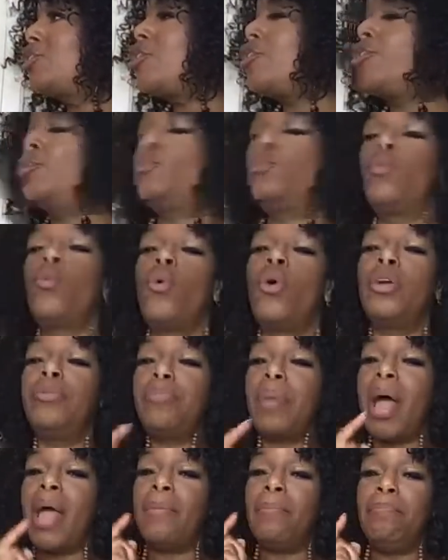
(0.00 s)
skirt
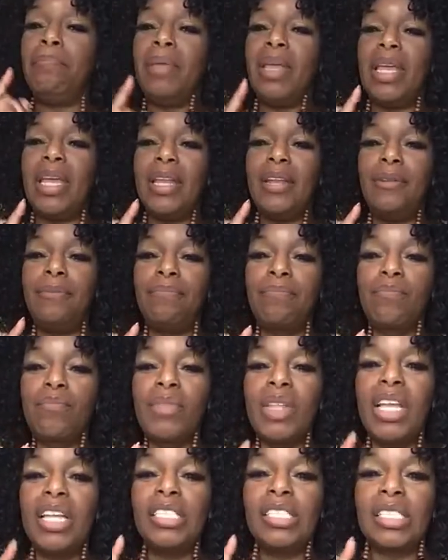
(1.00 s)
worn by men
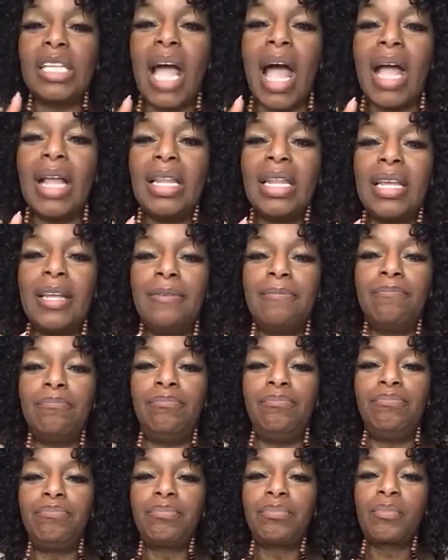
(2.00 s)
in Scotland.